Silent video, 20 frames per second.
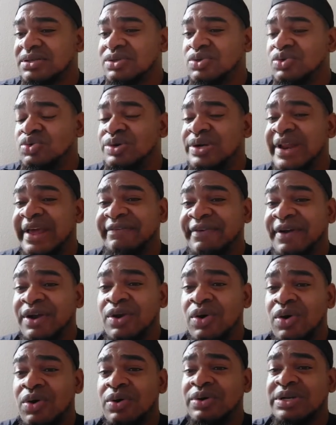You never
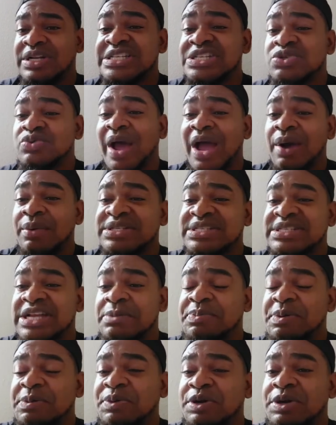know. This is why I always tell
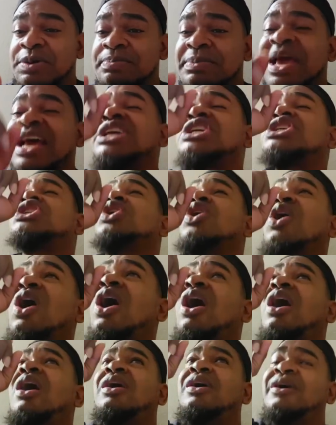people, make
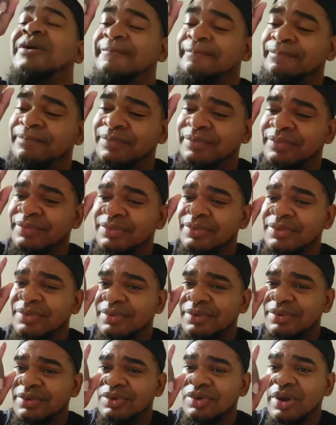sure
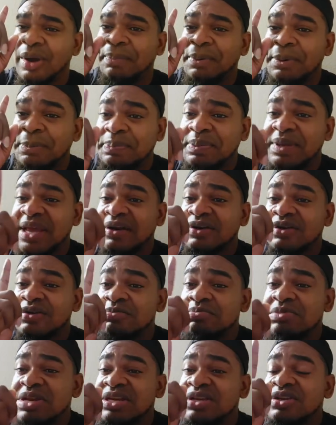you are prepared to
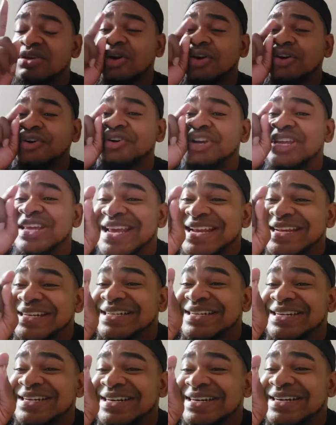meet your
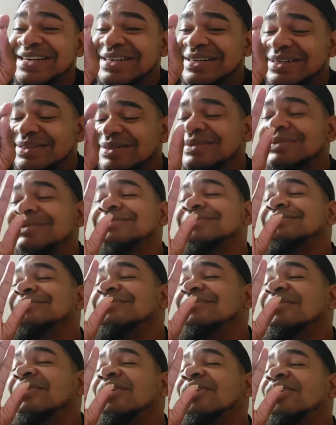creator.
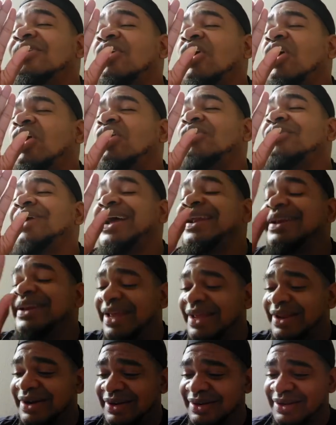All right
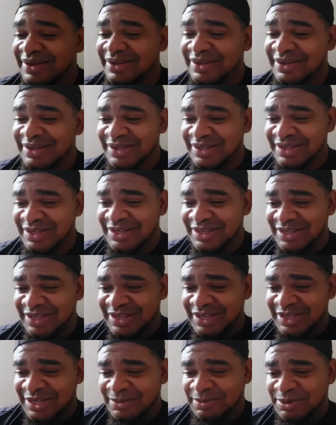then.
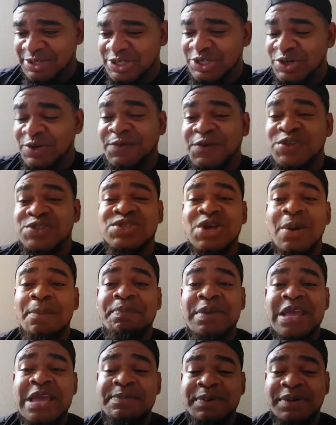But you know, for some
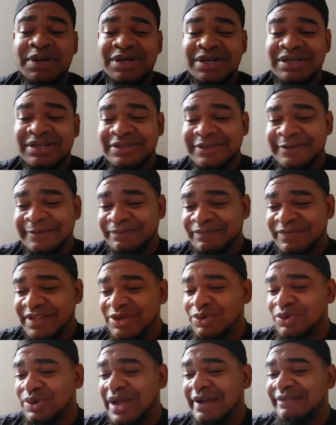people,
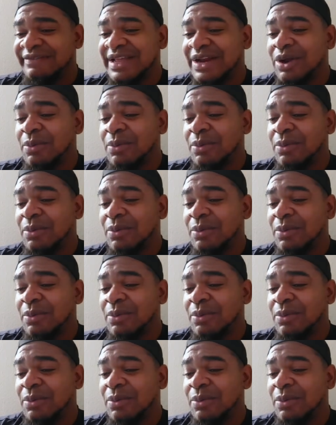they don't have that